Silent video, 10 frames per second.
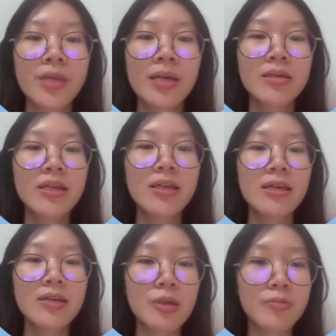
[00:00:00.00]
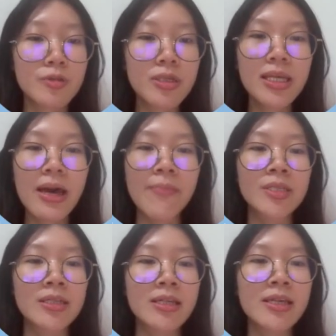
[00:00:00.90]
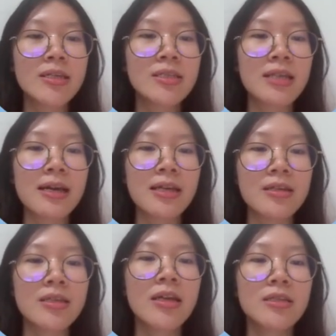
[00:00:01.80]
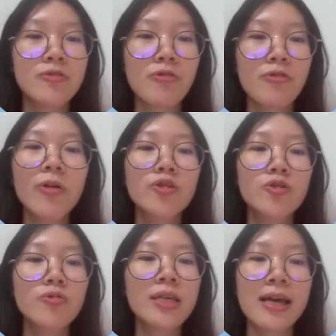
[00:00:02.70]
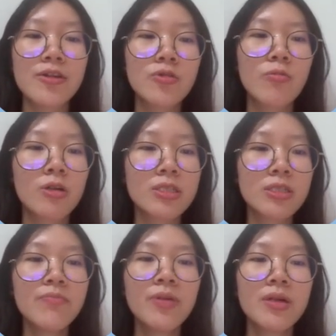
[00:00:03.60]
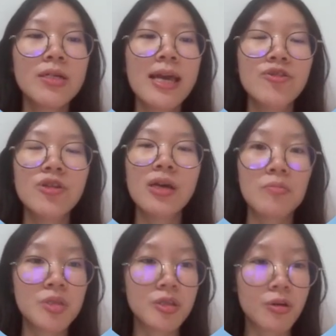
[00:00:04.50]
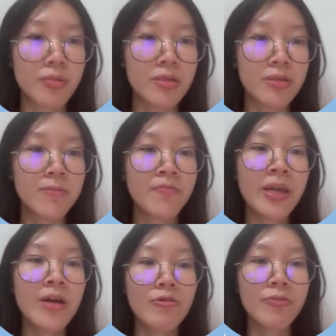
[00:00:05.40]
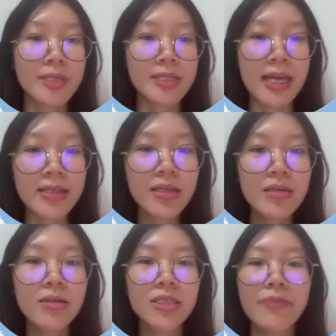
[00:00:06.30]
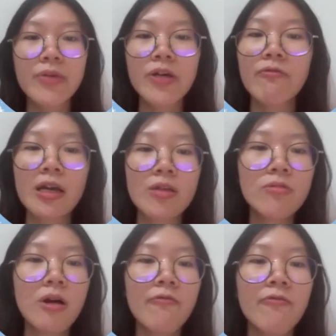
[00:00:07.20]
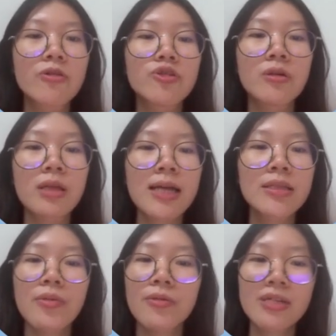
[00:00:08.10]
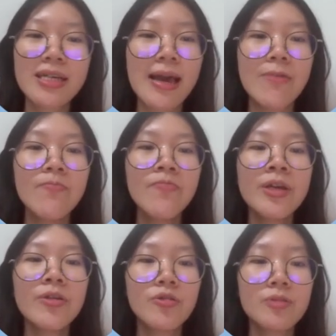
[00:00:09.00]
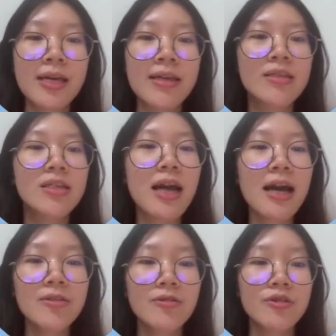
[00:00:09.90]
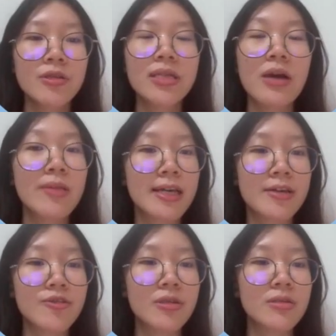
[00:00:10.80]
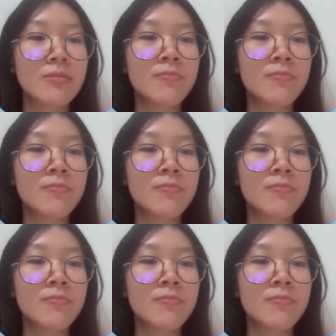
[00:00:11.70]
The absorption capacity is set as 0.2 kg water per kg absorbent, representing a typical value for Geolac 3A used in dehydration applications.